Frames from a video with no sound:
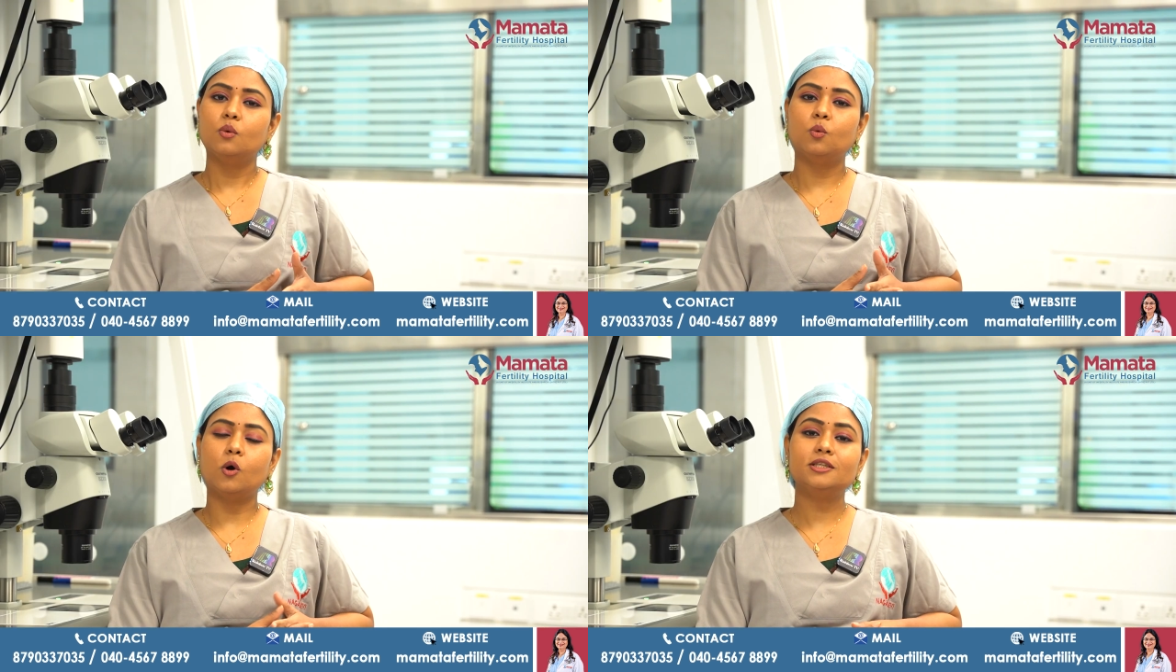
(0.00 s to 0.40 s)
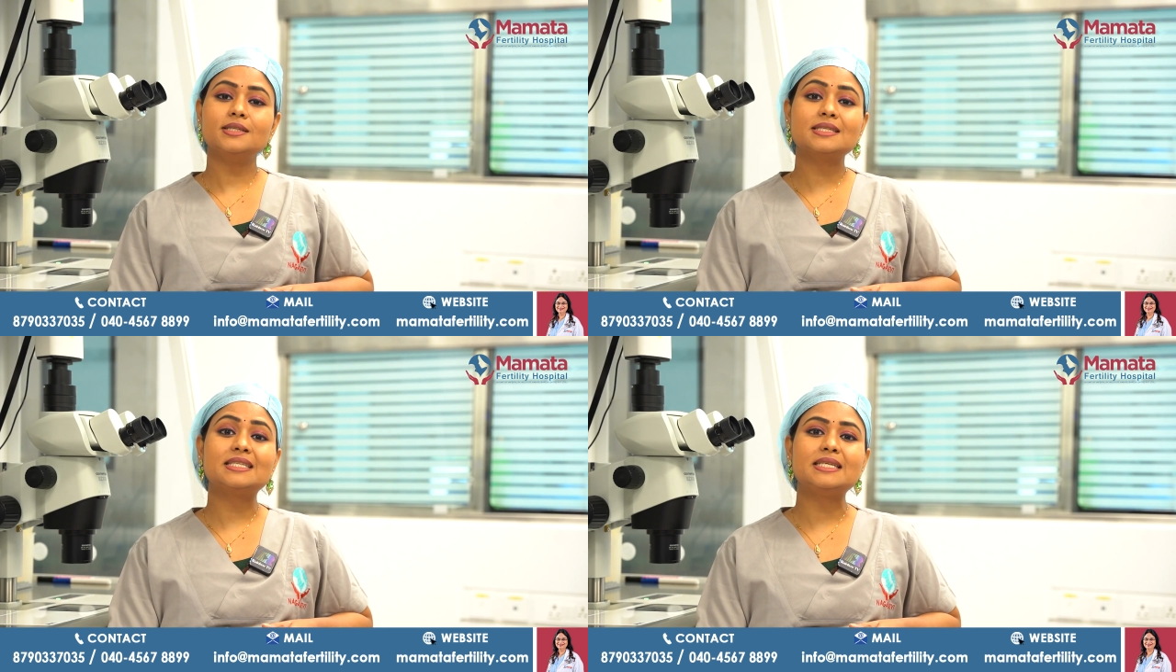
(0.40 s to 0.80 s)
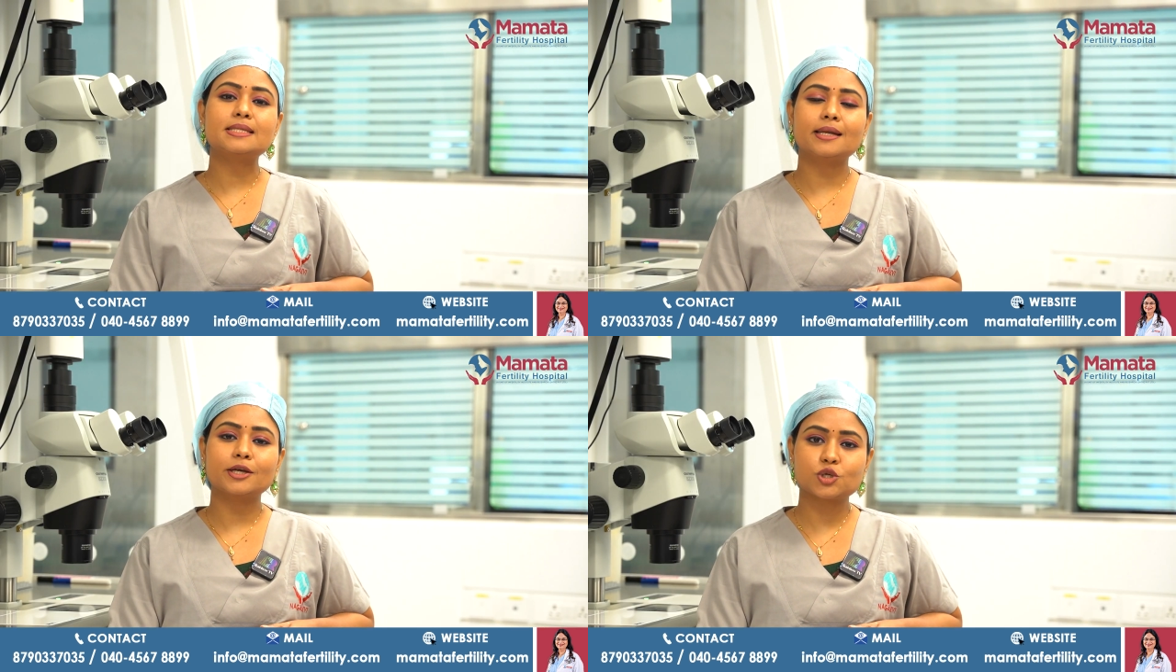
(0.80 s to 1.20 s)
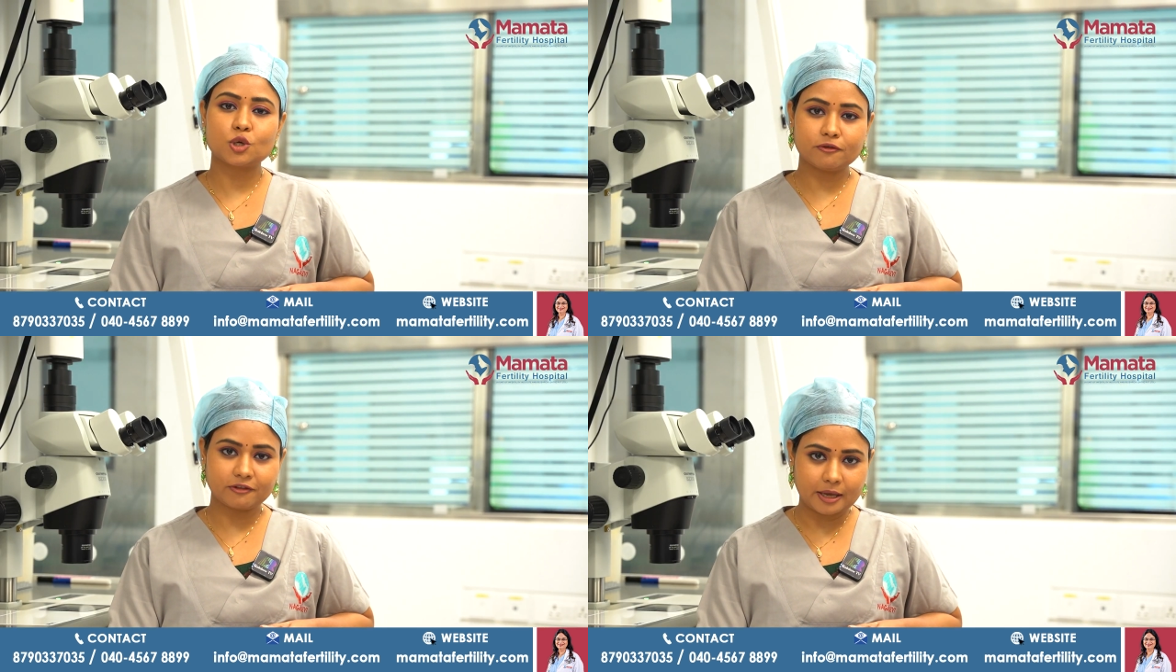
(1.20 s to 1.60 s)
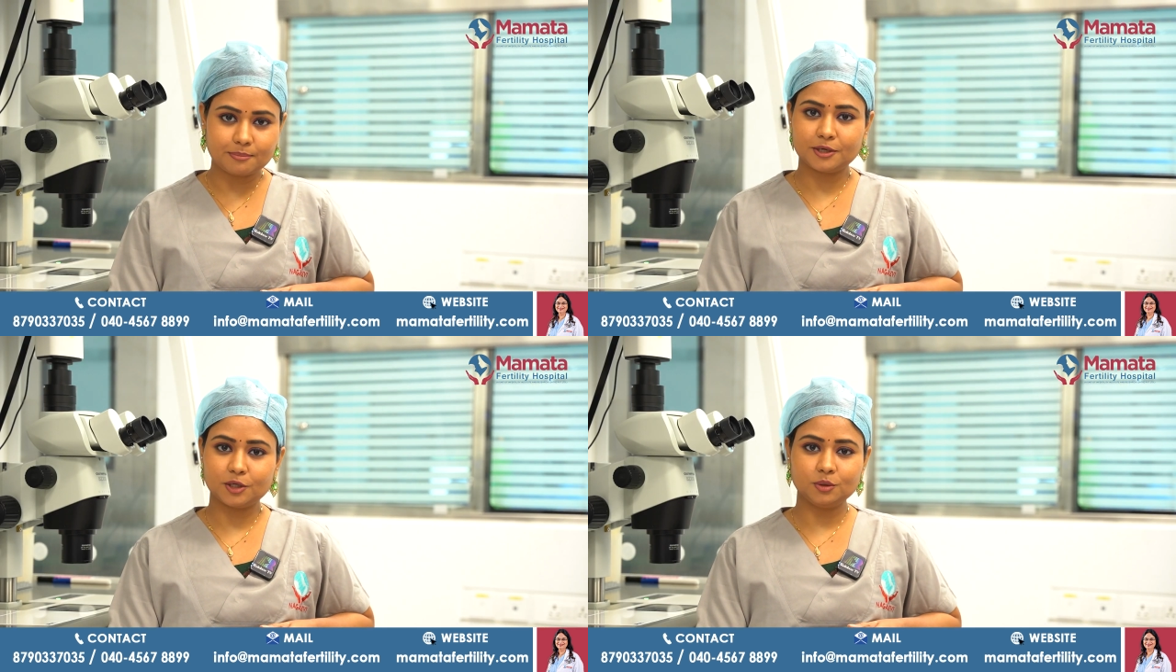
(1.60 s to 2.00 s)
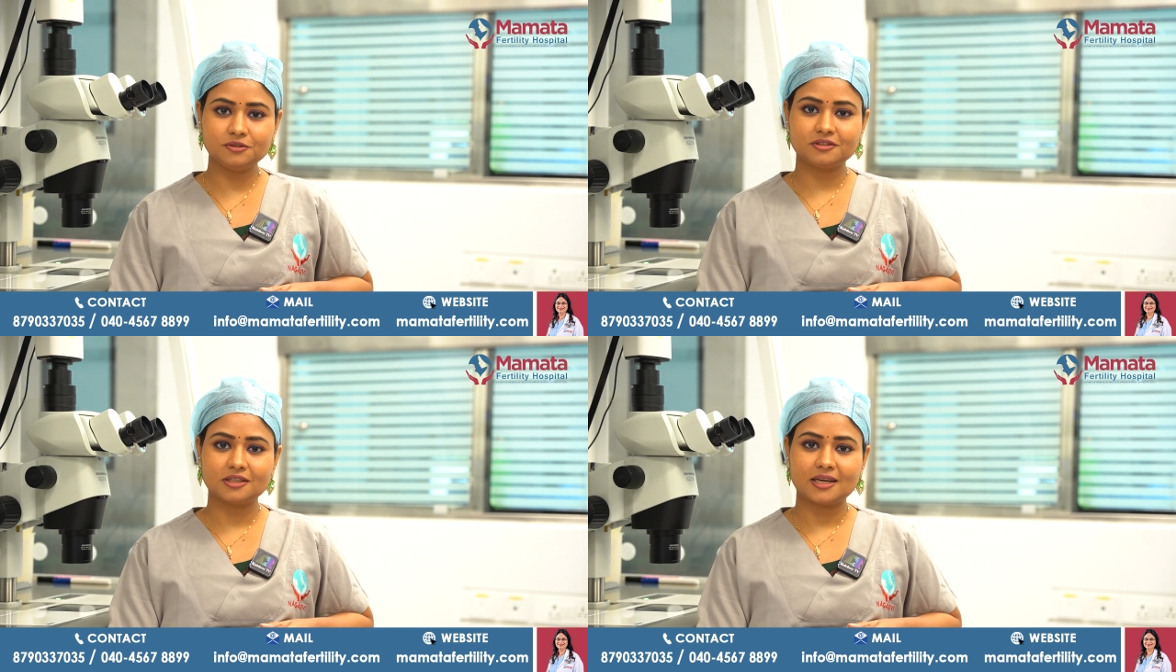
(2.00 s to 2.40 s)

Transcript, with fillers: What is deselection of embryos?